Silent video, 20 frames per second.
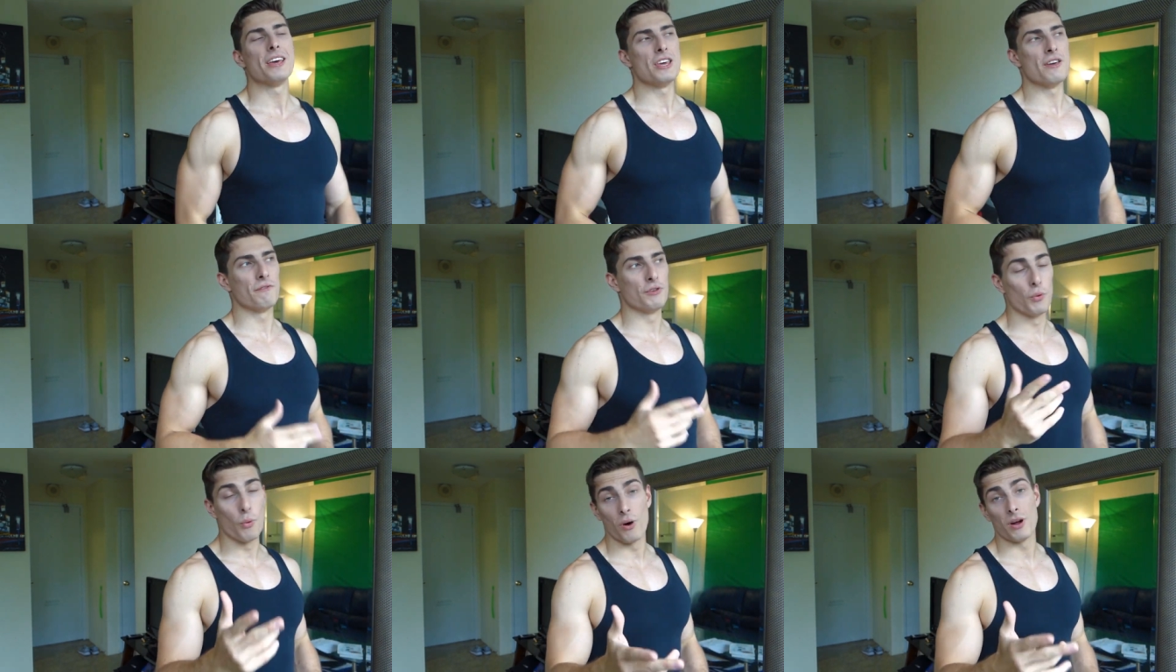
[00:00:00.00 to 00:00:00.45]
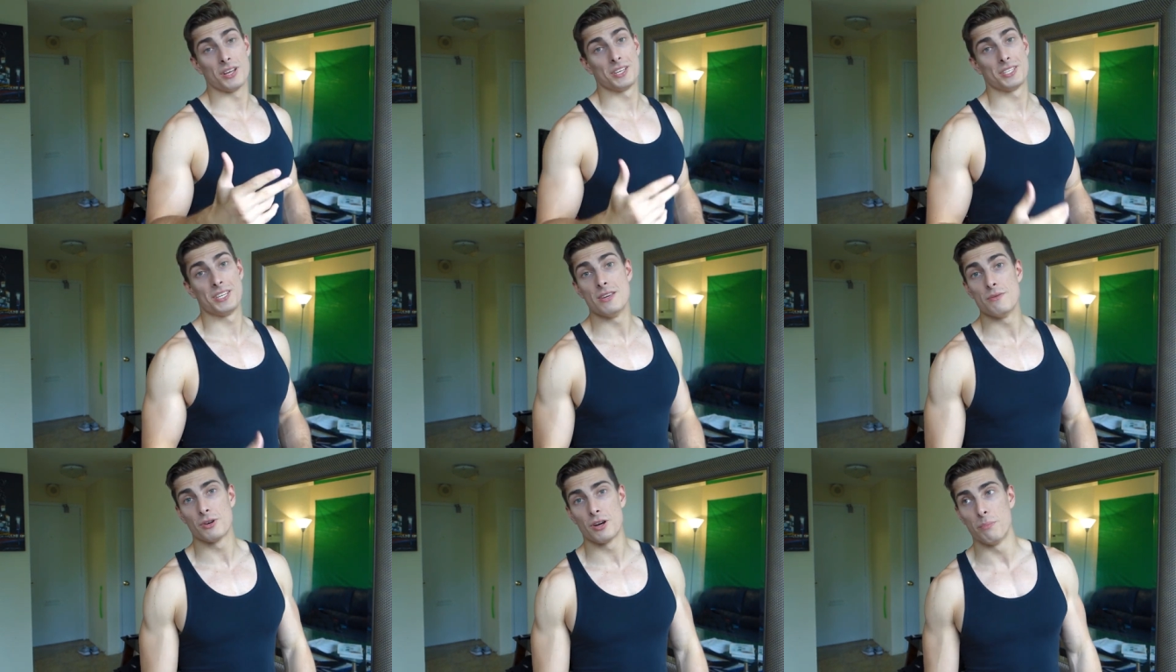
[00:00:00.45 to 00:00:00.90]
If you want to
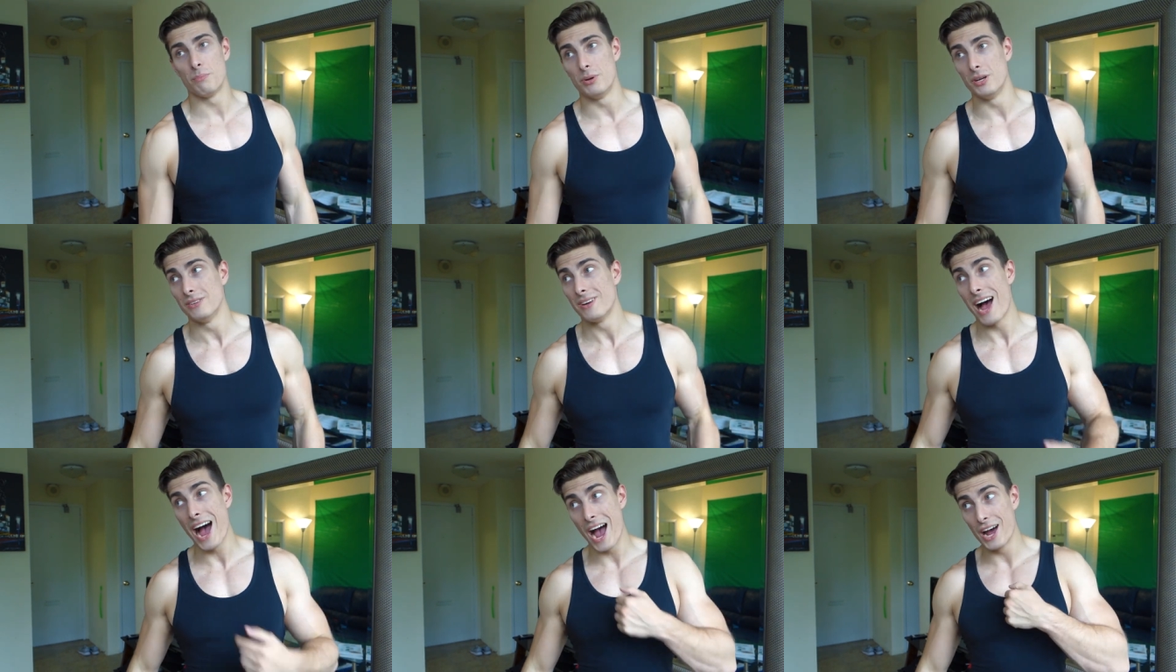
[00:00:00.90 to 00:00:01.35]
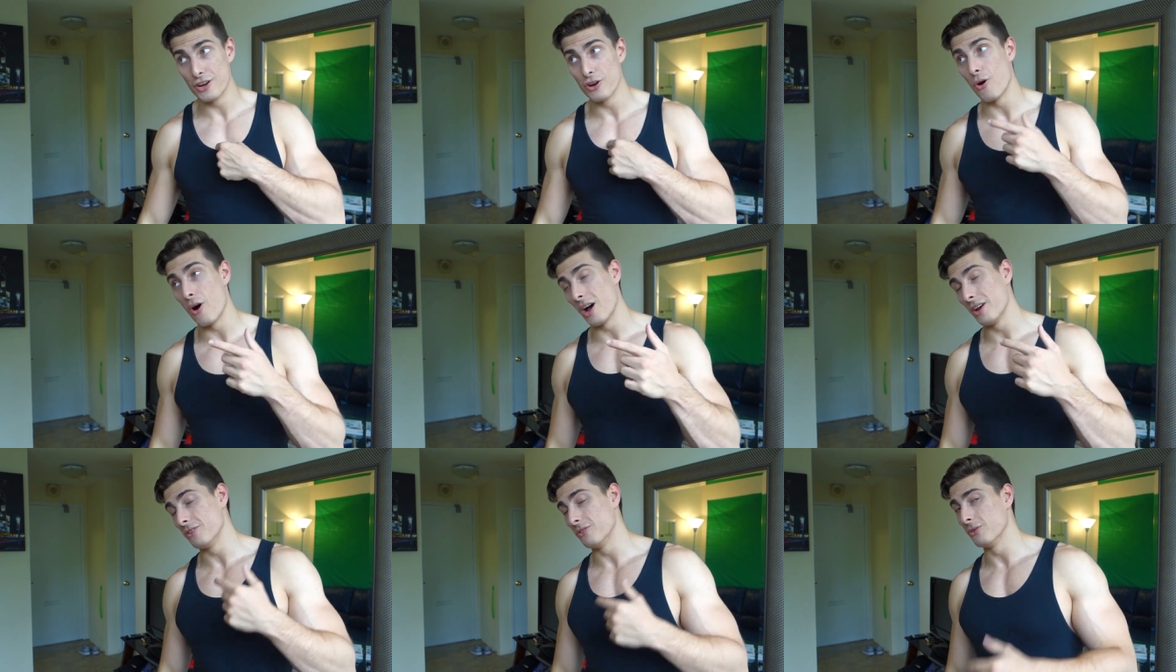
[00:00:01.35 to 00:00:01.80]
see him compete, I know
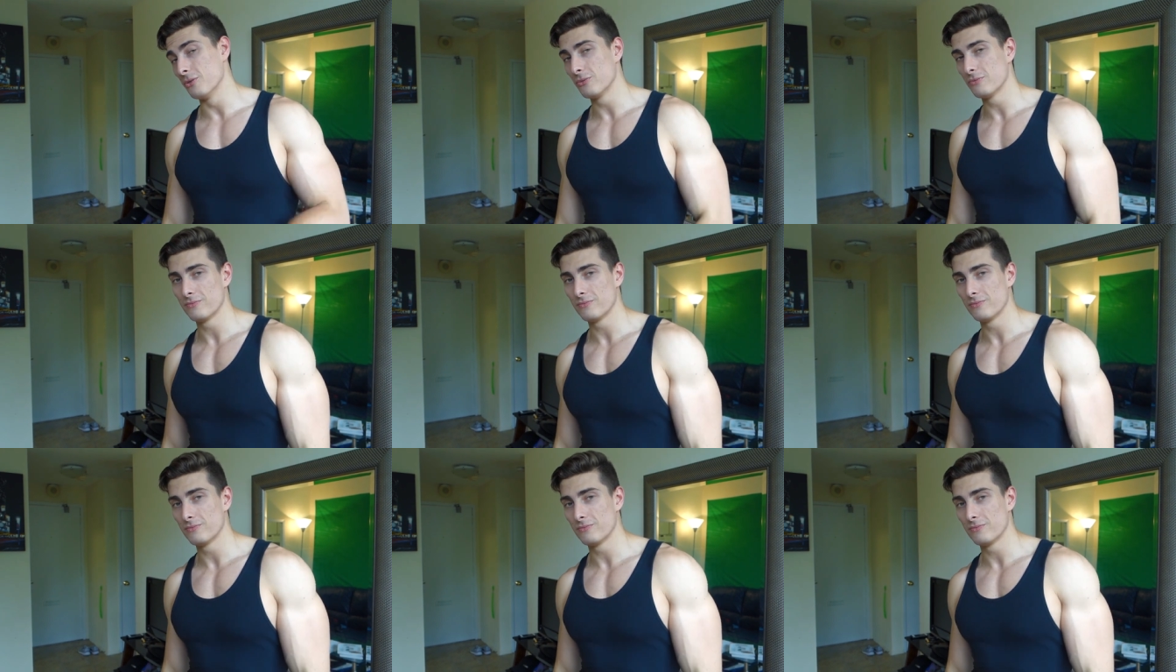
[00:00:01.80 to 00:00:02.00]
I do.